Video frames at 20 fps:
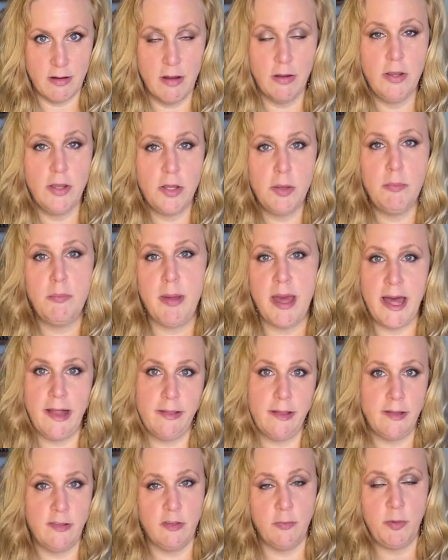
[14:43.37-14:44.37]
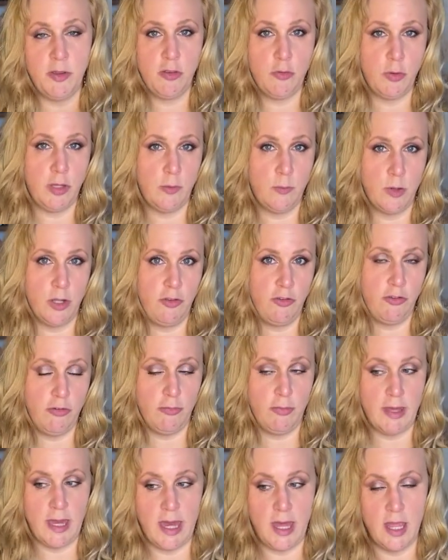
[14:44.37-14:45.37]
a good balance between what you
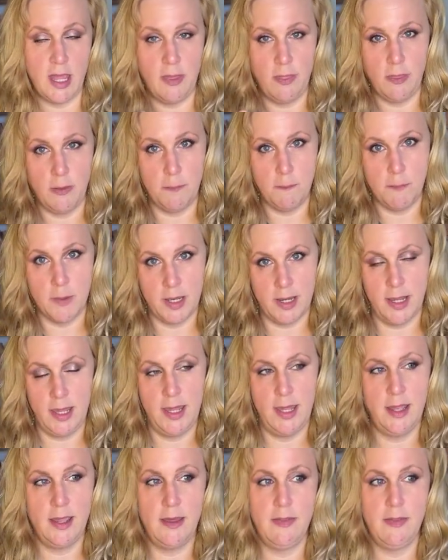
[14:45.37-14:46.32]
get and the money,